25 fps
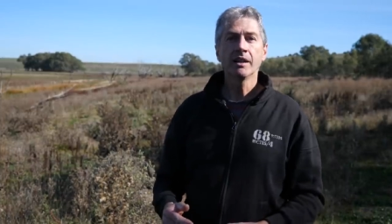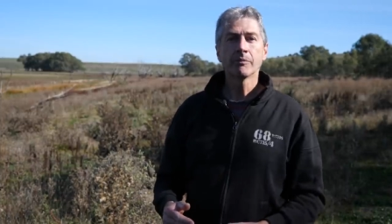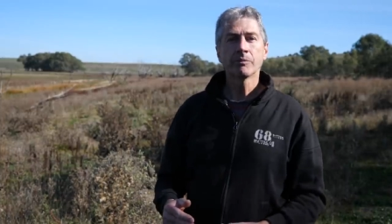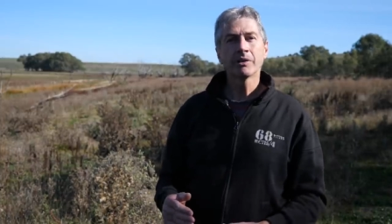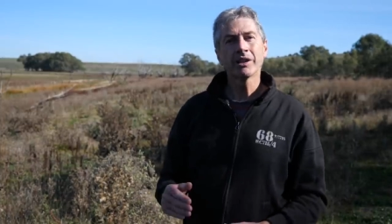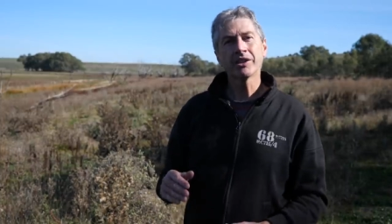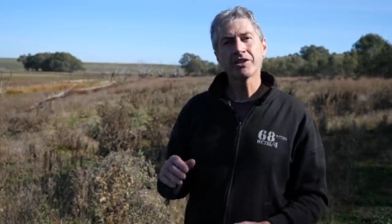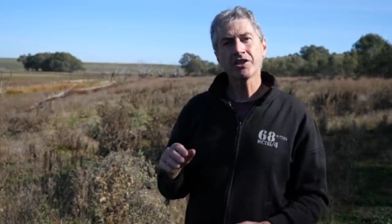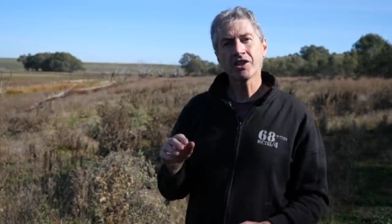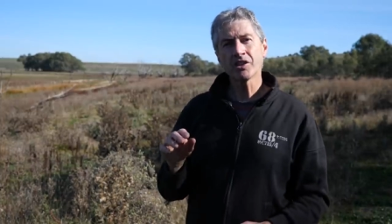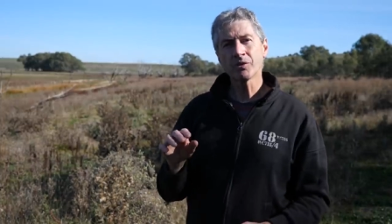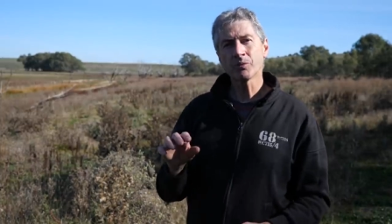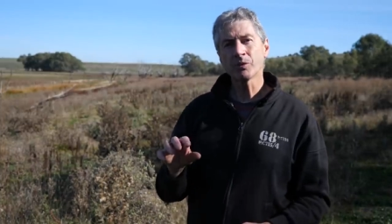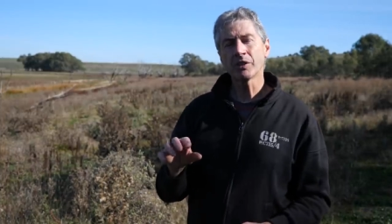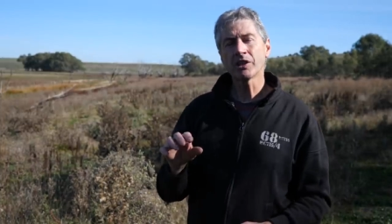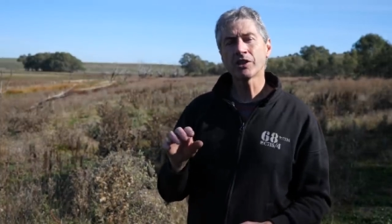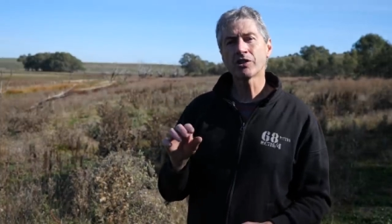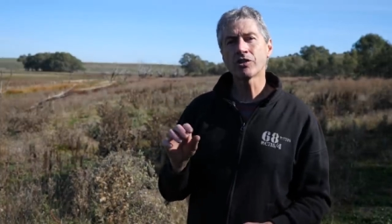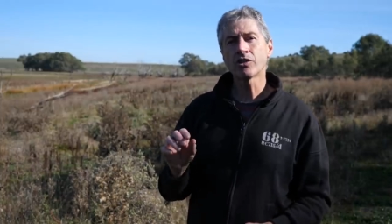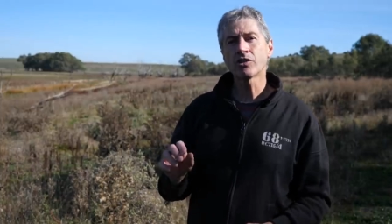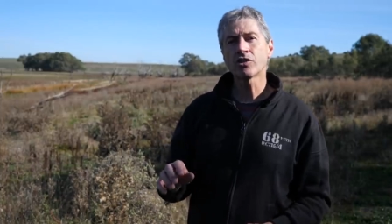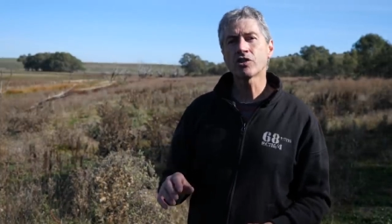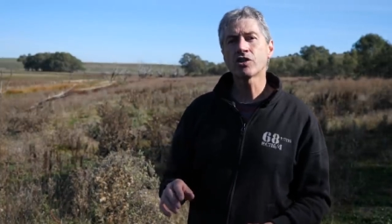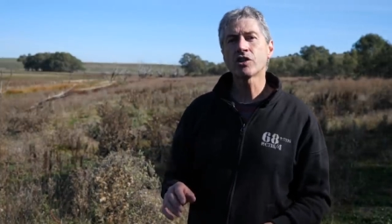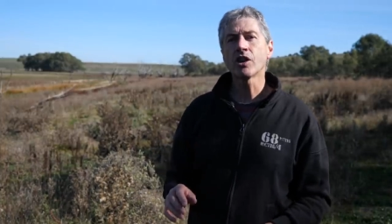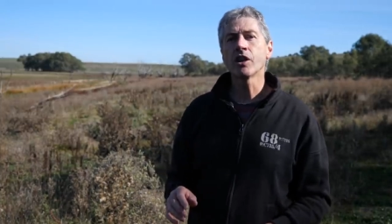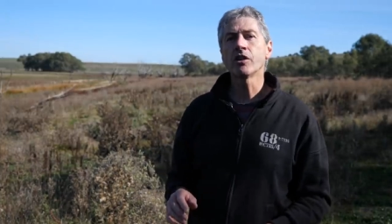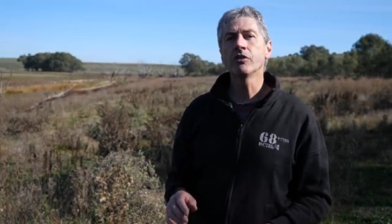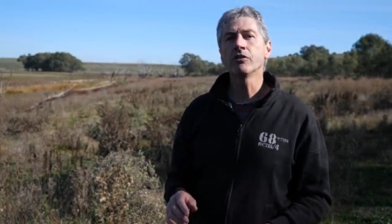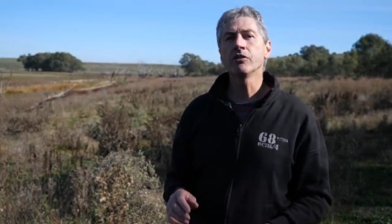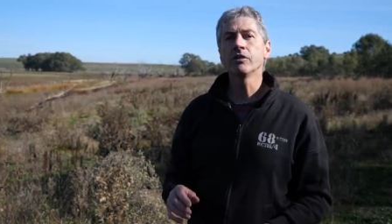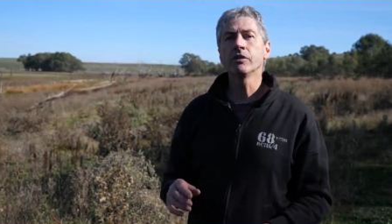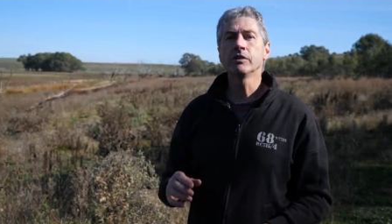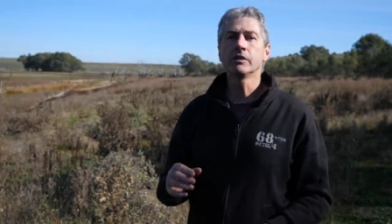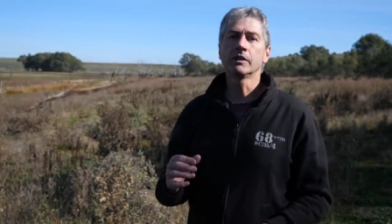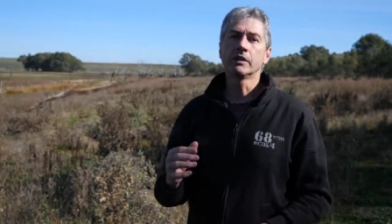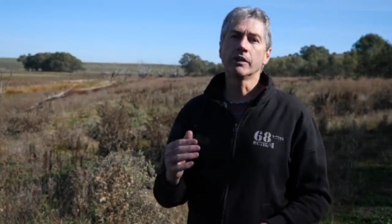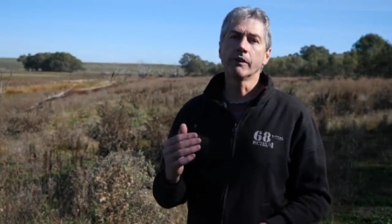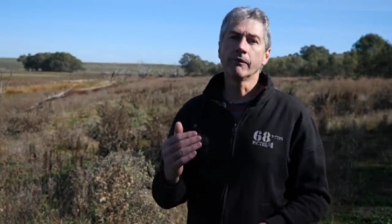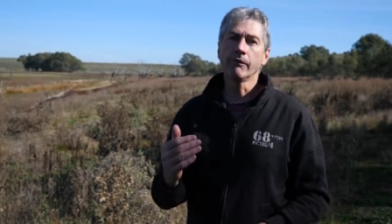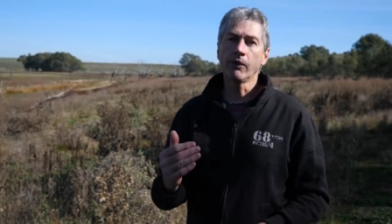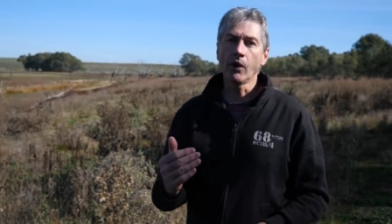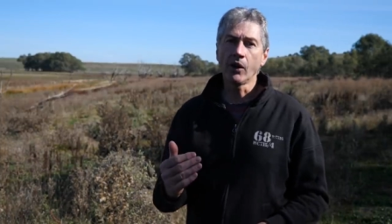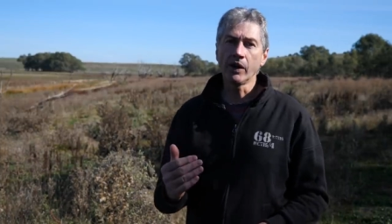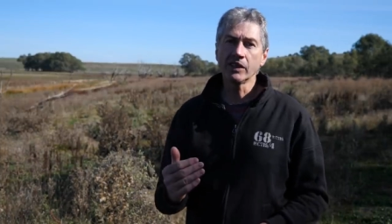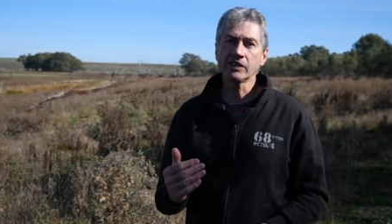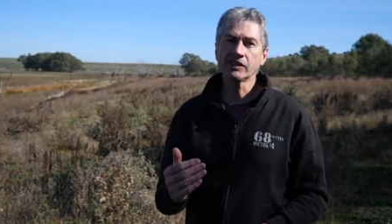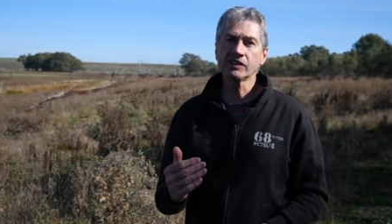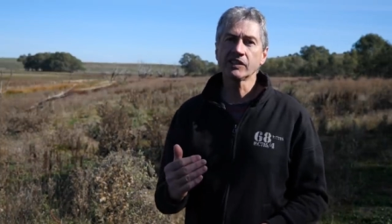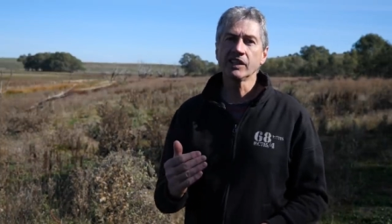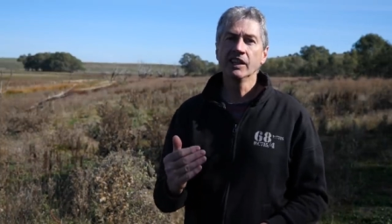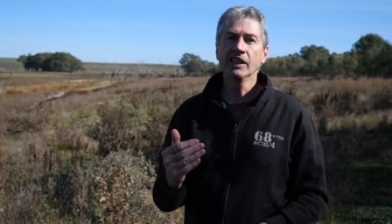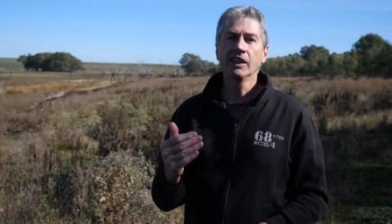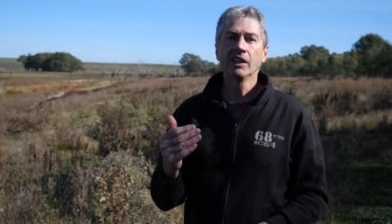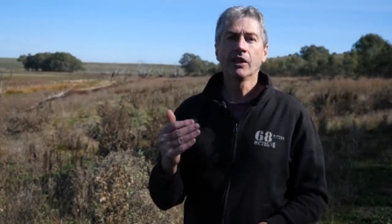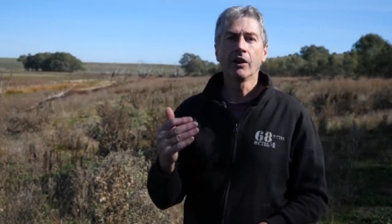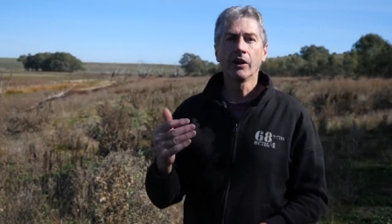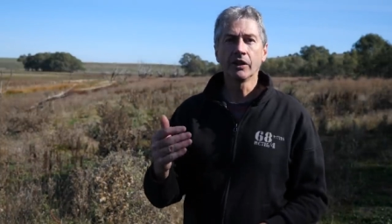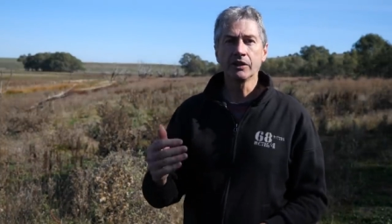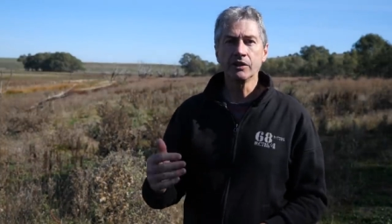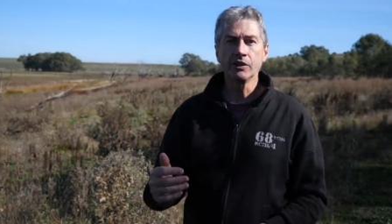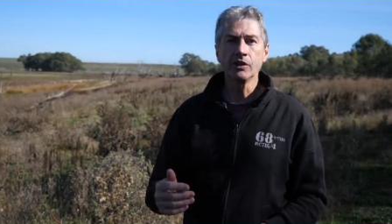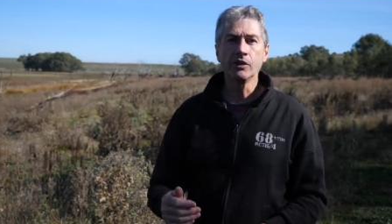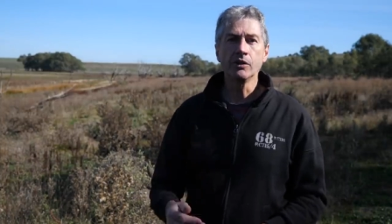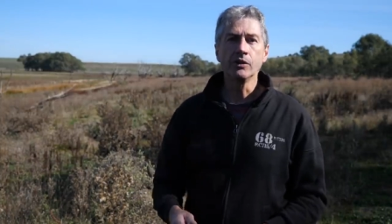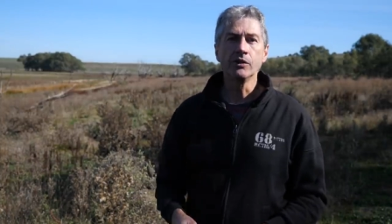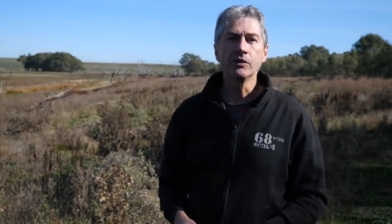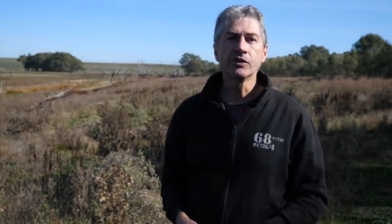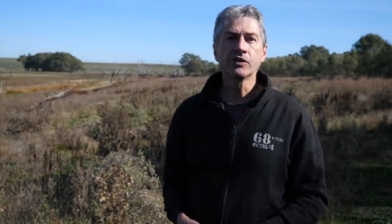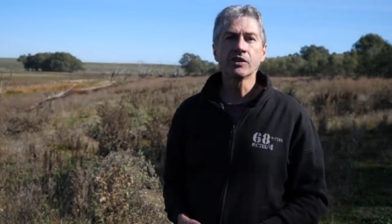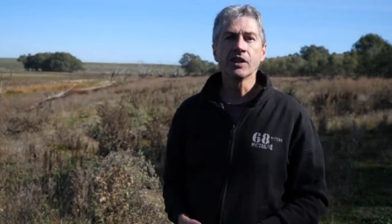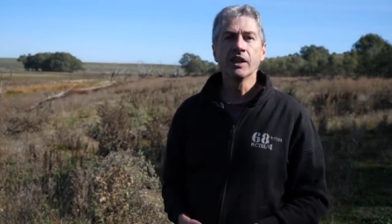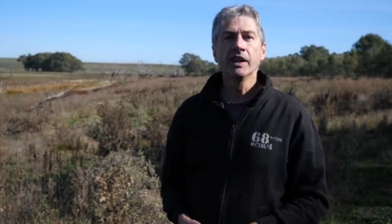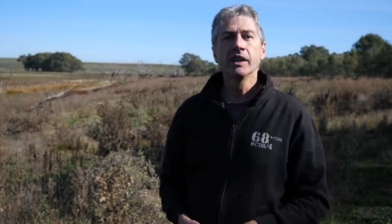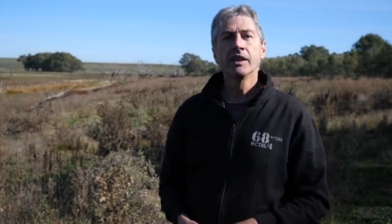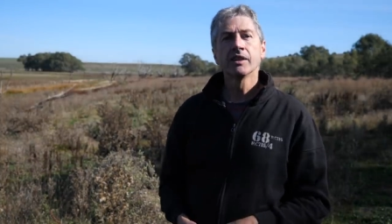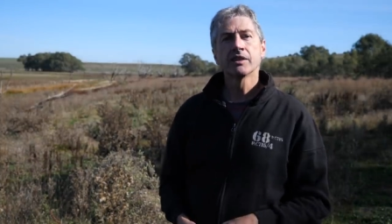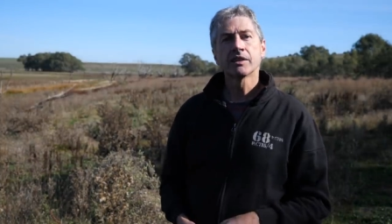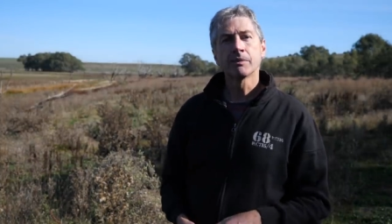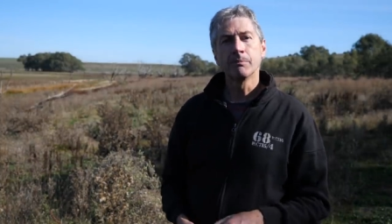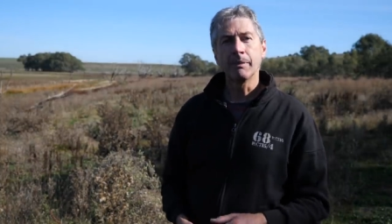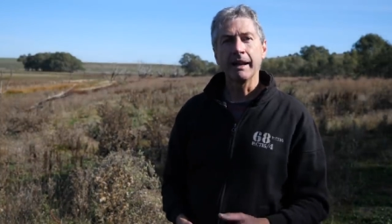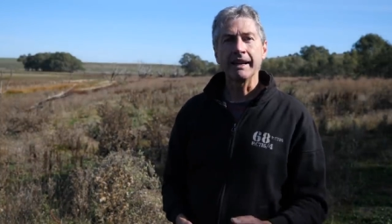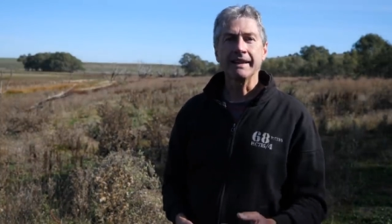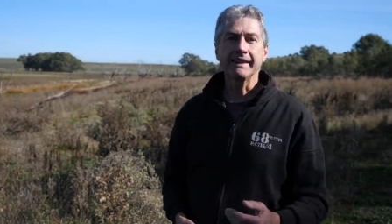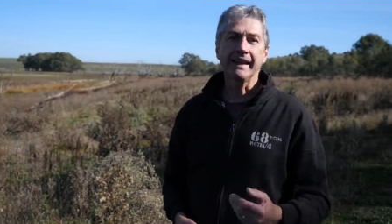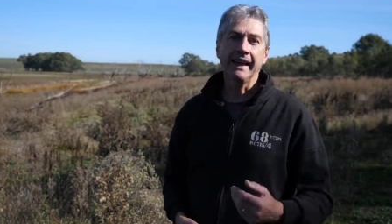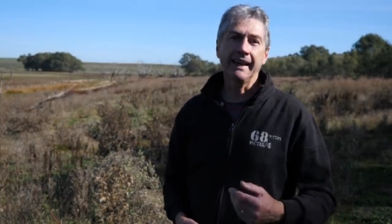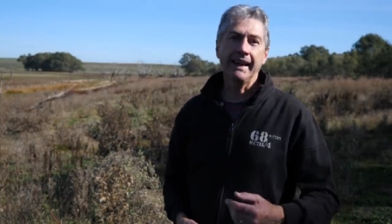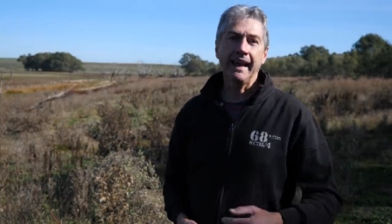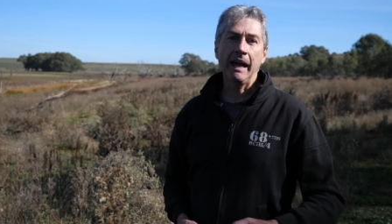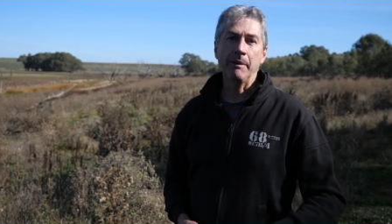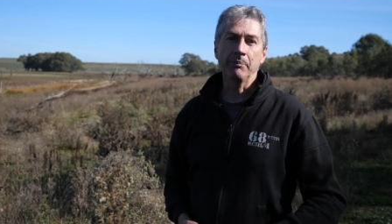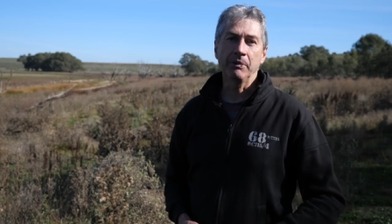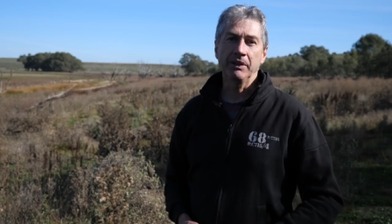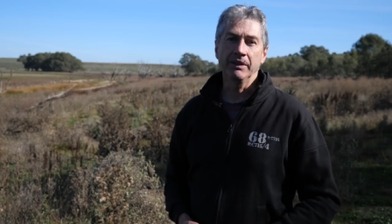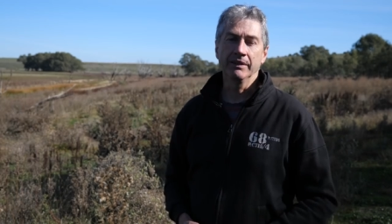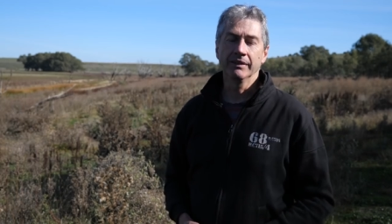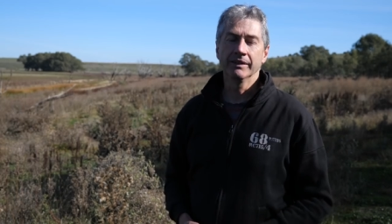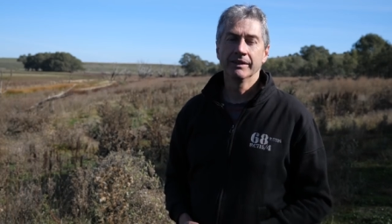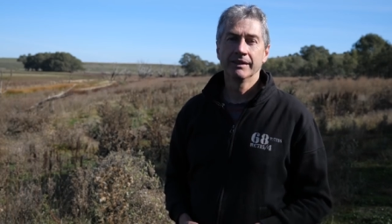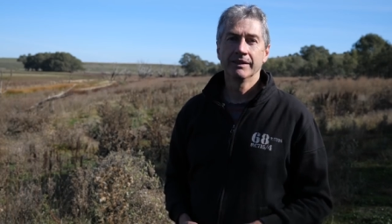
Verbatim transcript: but I just wanted to show you the device I use to make that happen.